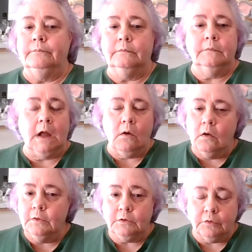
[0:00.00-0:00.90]
Now,
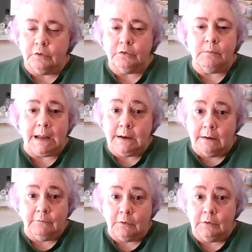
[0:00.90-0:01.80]
all the truth may
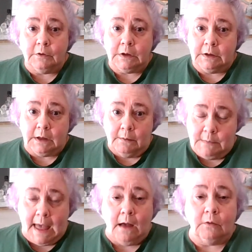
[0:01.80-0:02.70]
never come
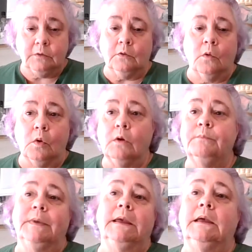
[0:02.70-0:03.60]
out or
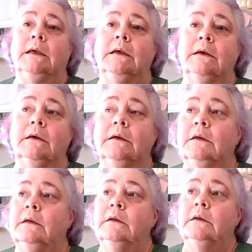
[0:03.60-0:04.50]
be
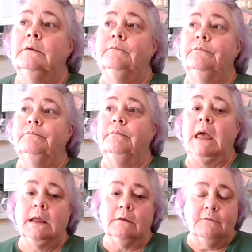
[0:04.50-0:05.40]

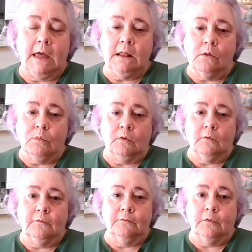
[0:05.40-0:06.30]
made available
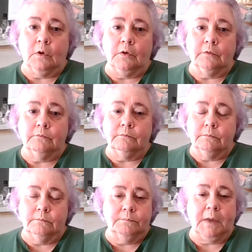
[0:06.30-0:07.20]
for
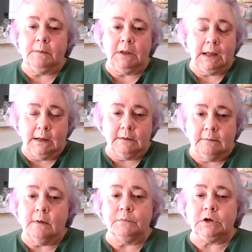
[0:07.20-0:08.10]
public
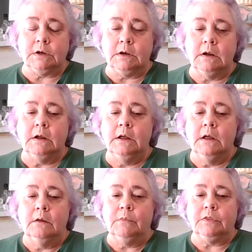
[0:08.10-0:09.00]
consumption,
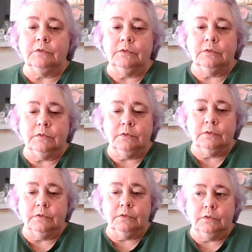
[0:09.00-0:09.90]
but
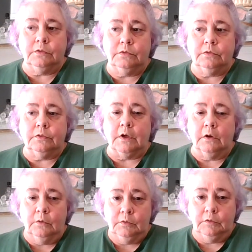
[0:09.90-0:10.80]

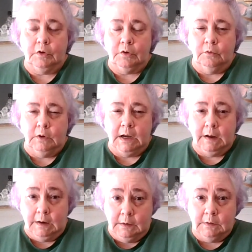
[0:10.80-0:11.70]
those who
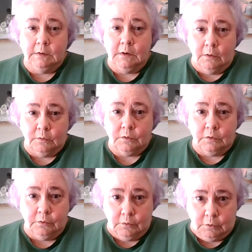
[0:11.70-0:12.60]
need to know the
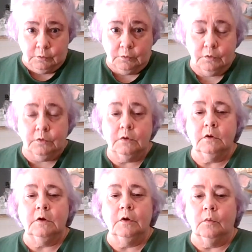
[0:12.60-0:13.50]
truth
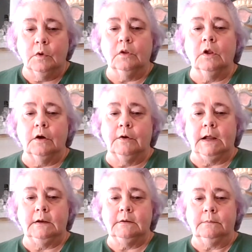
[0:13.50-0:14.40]
will learn
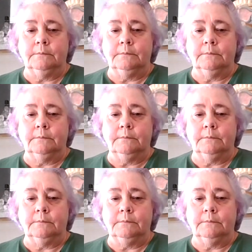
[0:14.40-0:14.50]
it.